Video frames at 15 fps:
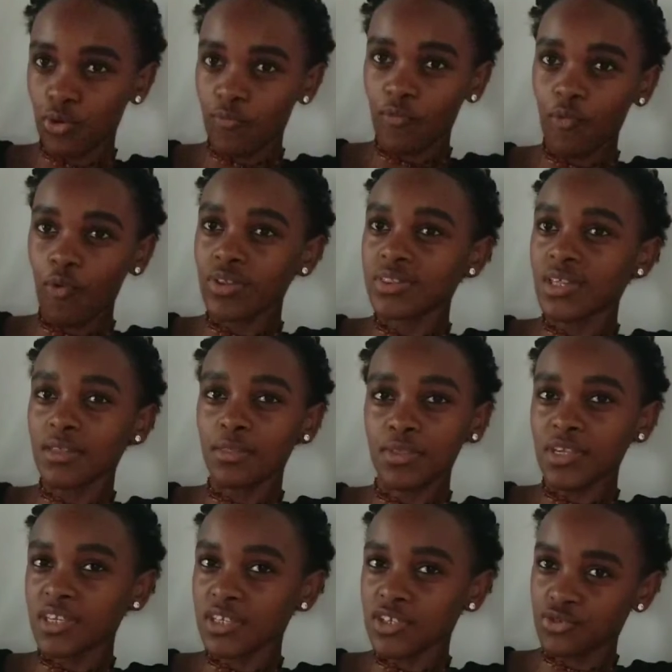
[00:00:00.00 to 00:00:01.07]
of what they
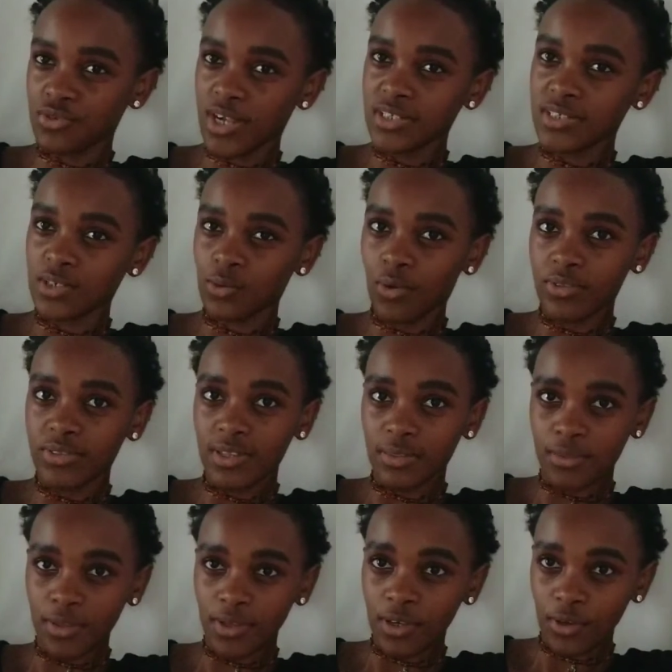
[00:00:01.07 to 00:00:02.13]
think is right and what they
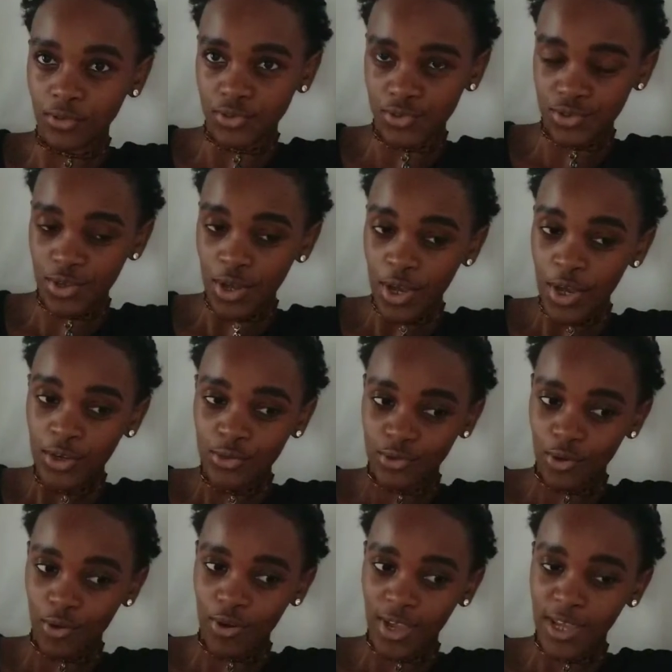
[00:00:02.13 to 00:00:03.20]
think is
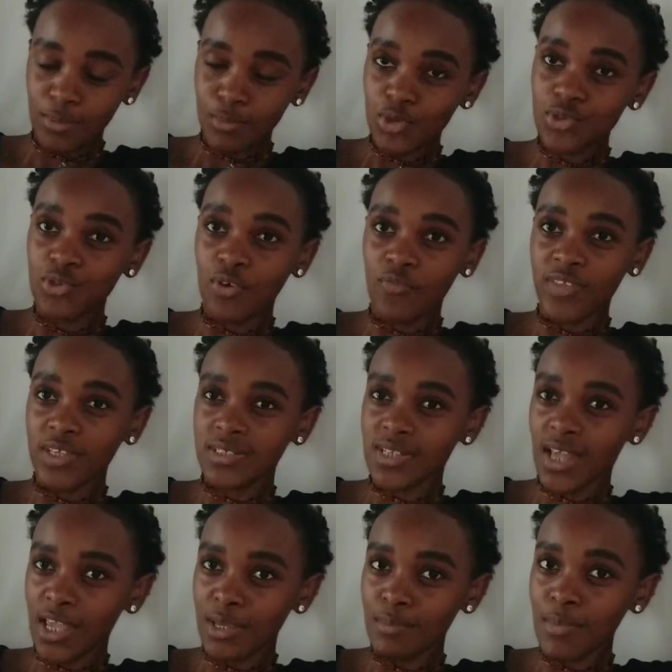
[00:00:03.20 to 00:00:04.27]
wrong and most of the
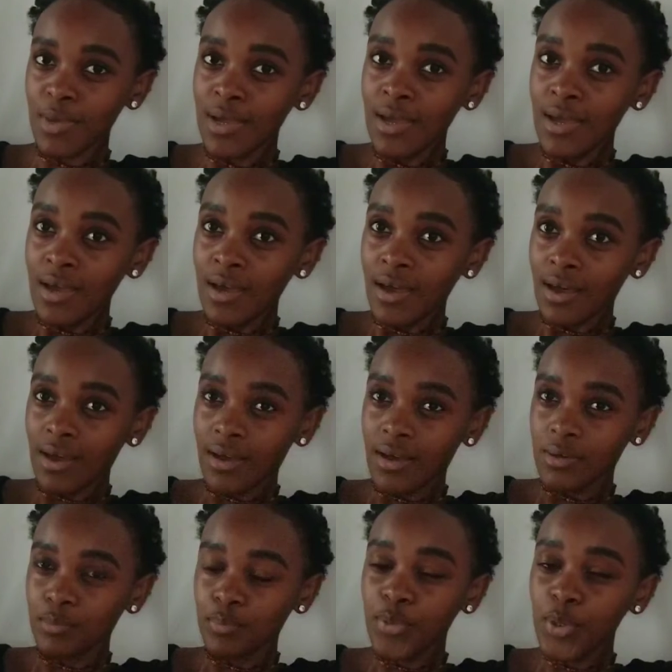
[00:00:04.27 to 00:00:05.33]
time
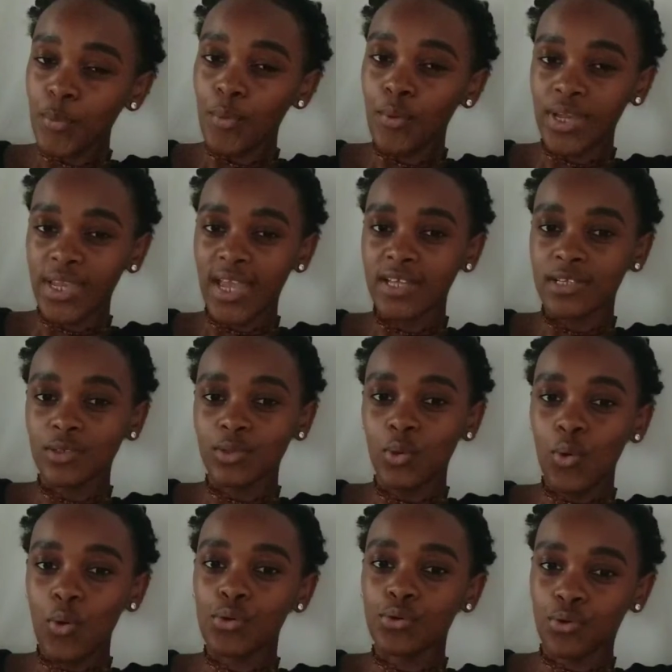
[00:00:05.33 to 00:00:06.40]
uh, people get
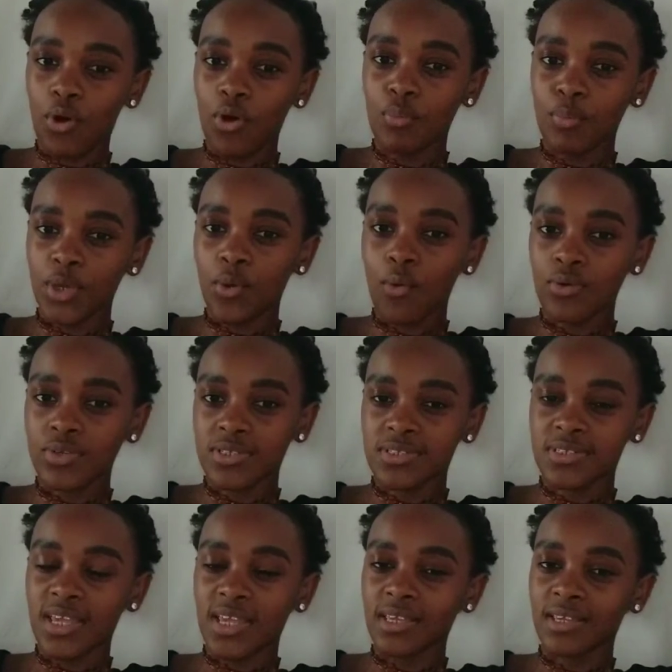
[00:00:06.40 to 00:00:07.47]
go wrong because
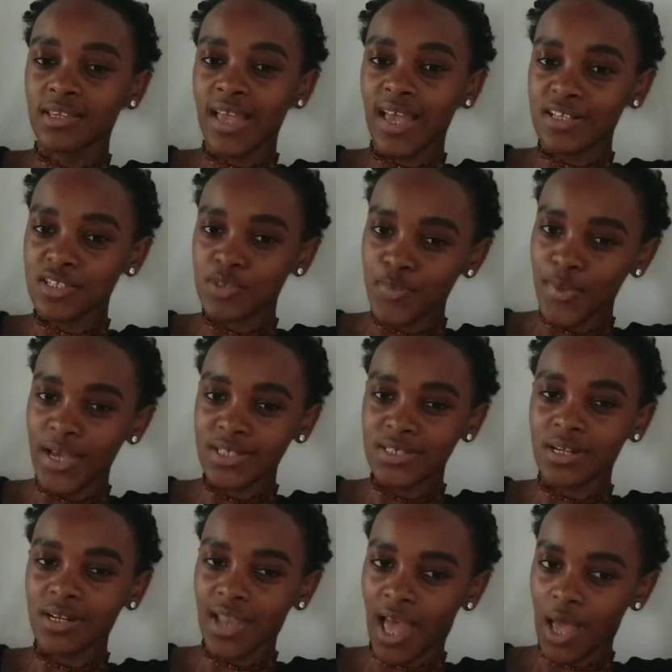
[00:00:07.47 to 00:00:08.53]
they
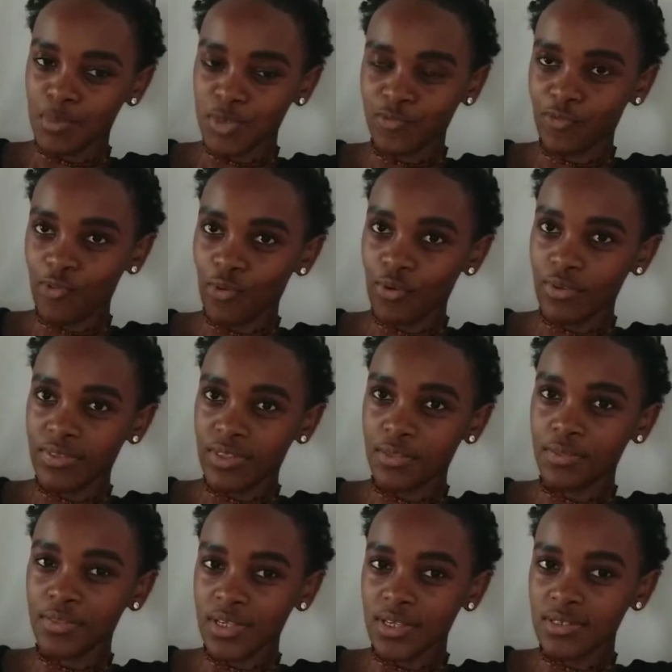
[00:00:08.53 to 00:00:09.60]
expect claps for the
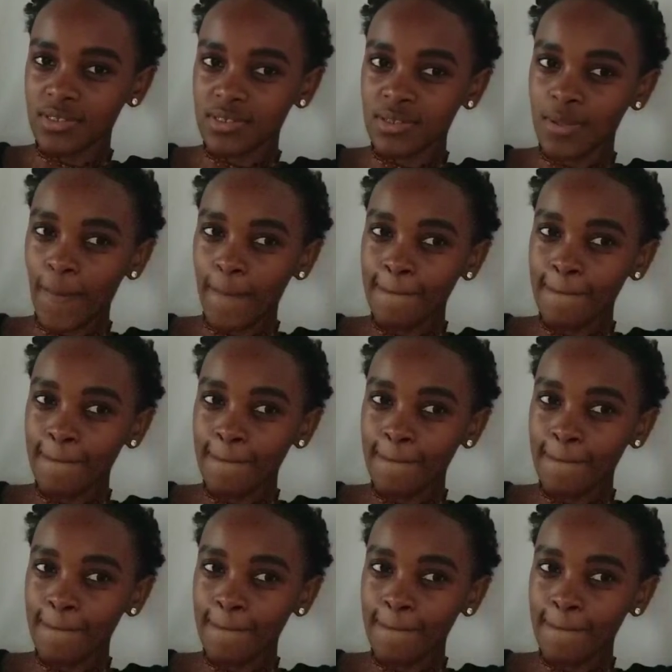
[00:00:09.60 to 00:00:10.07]
things